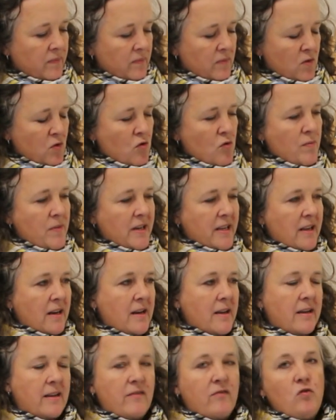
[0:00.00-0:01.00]
Normally I
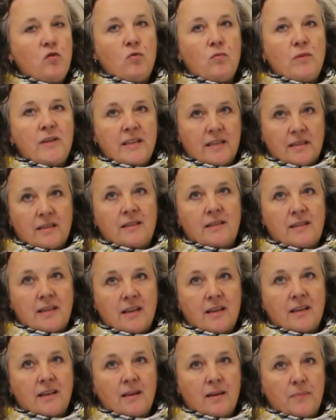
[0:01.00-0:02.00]
like a few weeks to
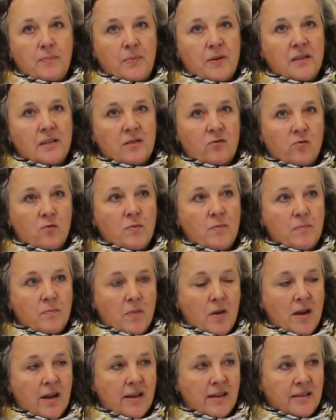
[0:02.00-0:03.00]
take a piece
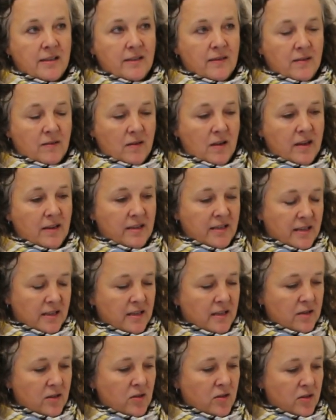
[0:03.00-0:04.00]
from
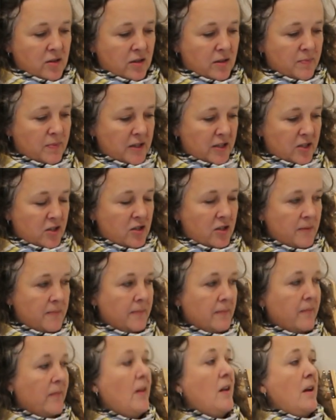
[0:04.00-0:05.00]
idea to completion.
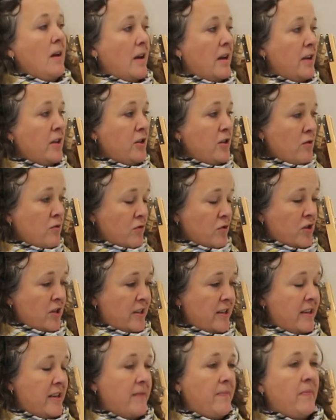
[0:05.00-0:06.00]
I
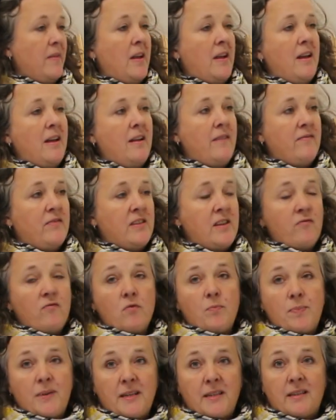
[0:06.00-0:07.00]
usually have
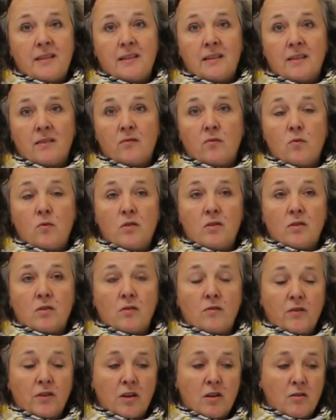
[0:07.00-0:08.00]
several pieces of work
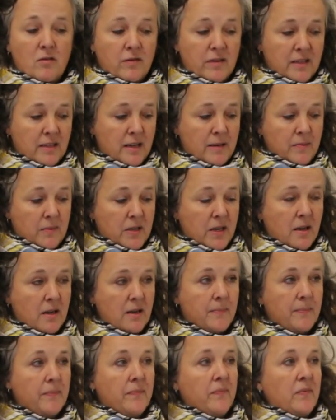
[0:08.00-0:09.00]
on the go at the same
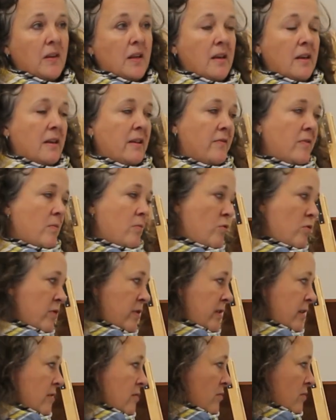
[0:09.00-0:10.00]
time. If I'm
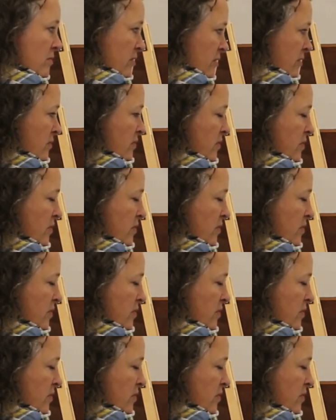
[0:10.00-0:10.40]
working on a sort of